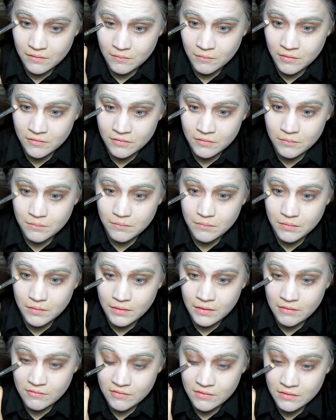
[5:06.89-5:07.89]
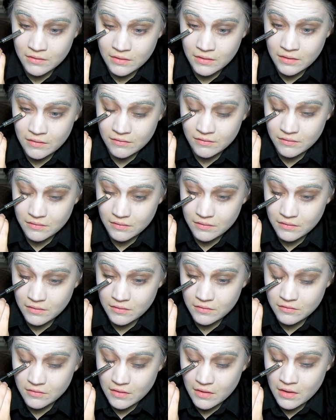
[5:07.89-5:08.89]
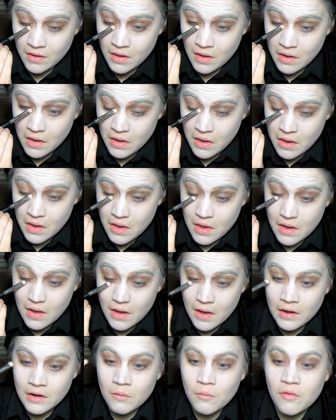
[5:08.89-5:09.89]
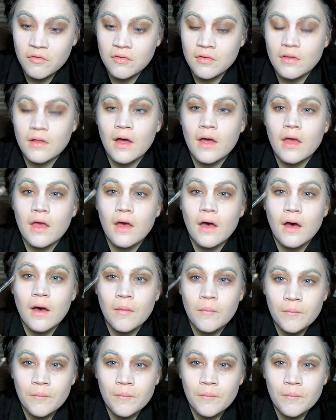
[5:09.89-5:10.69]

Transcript: wasn't even on each eye, and it wasn't like